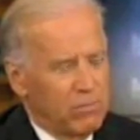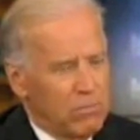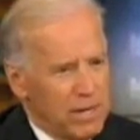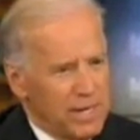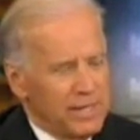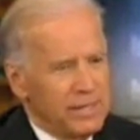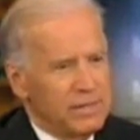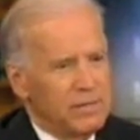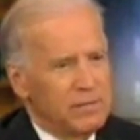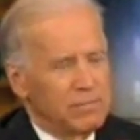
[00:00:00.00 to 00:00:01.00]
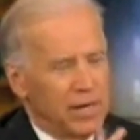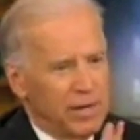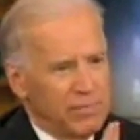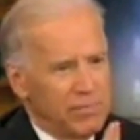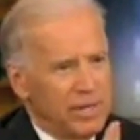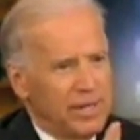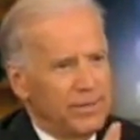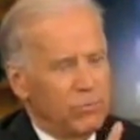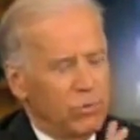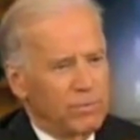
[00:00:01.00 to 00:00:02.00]
men marrying
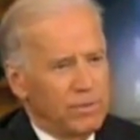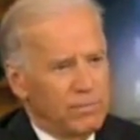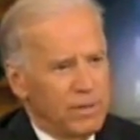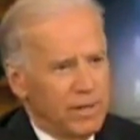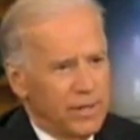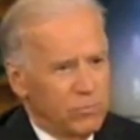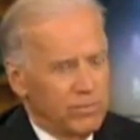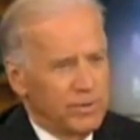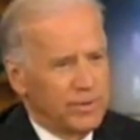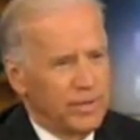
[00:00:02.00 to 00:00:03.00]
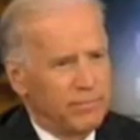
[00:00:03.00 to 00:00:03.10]
men, women marrying women,